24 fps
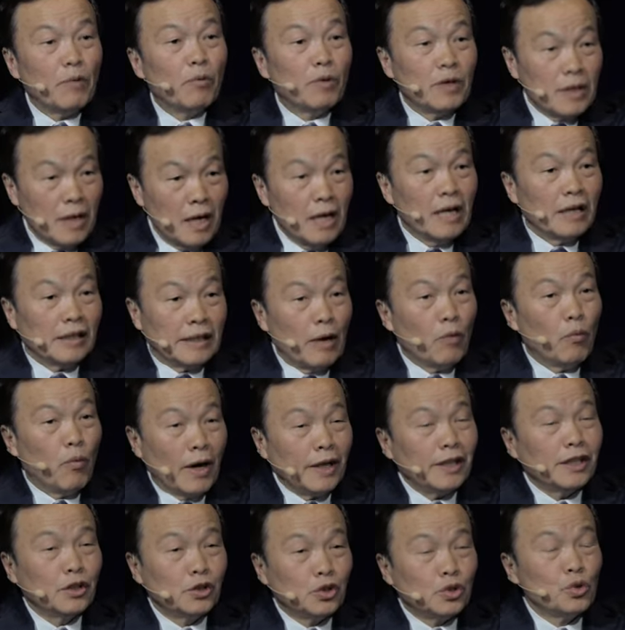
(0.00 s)

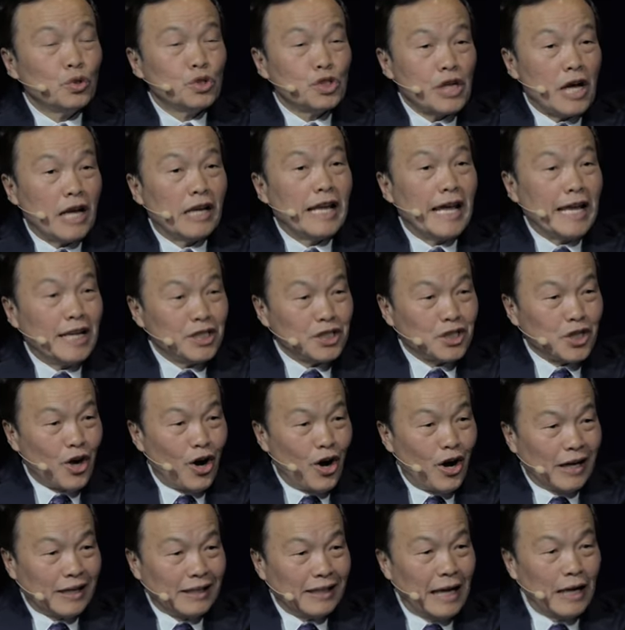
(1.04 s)
wanted to challenge
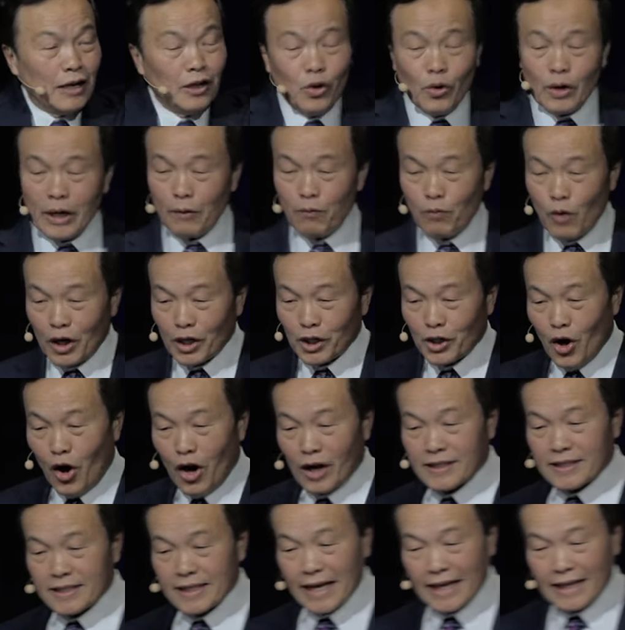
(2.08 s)
God. And look at what
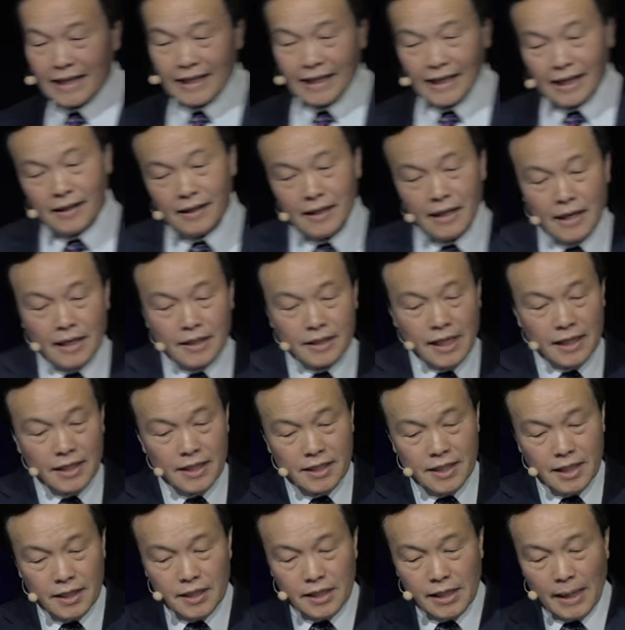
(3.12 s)
God say here.
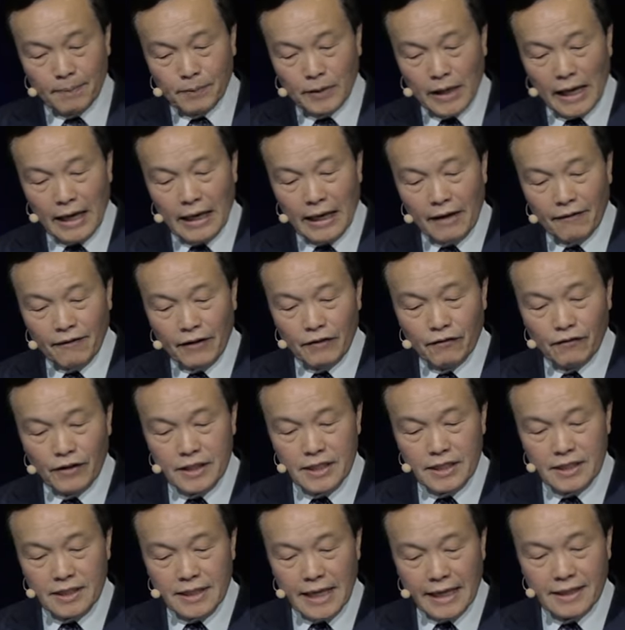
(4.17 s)
Genesis chapter 11,
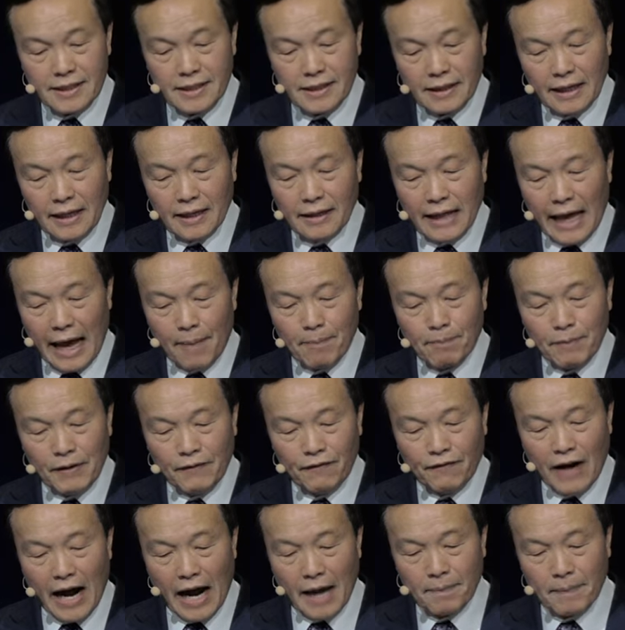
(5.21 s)
verse 6 in the
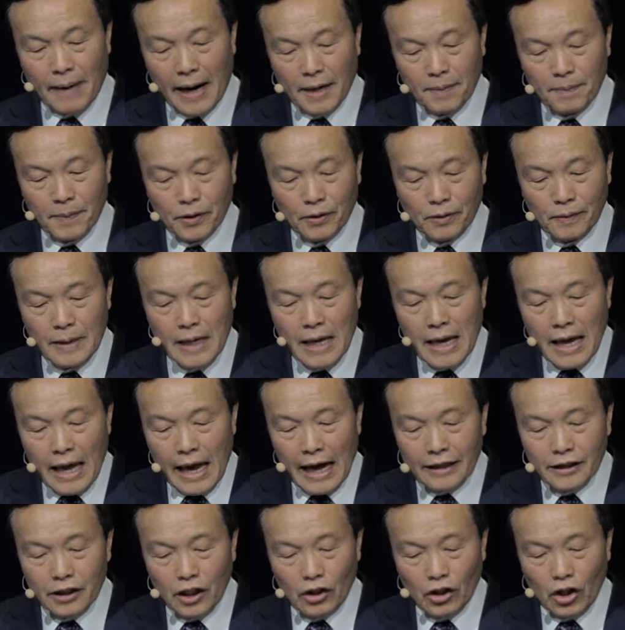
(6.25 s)
Amplified Bible.
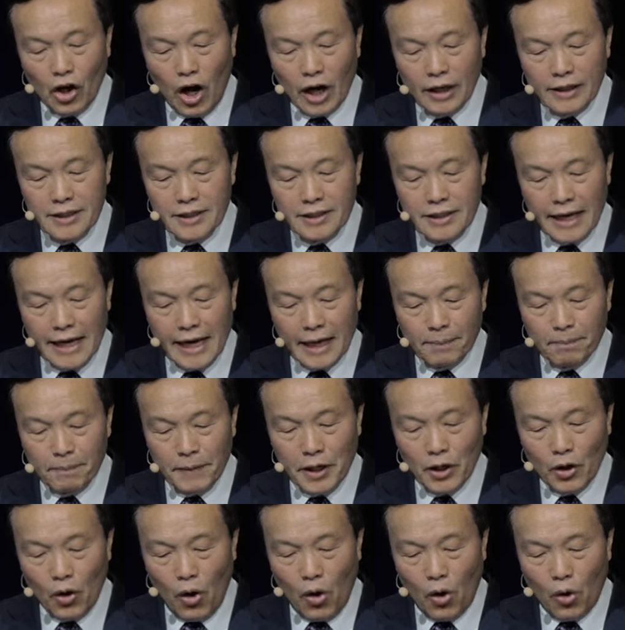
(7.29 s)
And the Lord said,
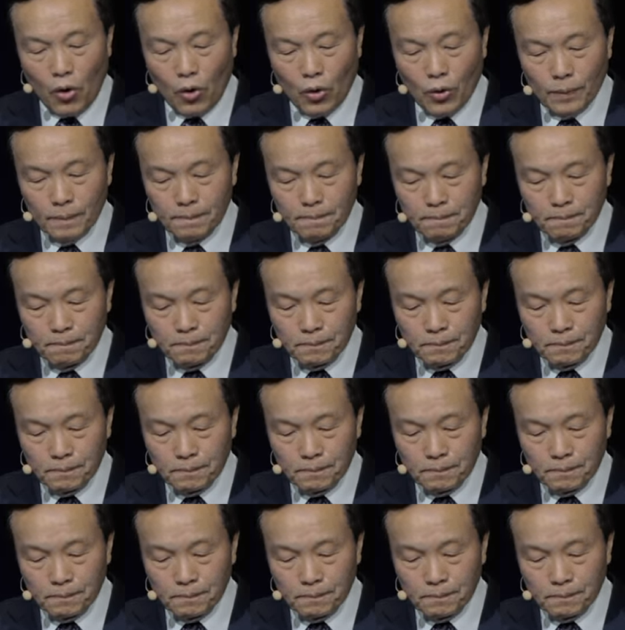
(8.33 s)
behold,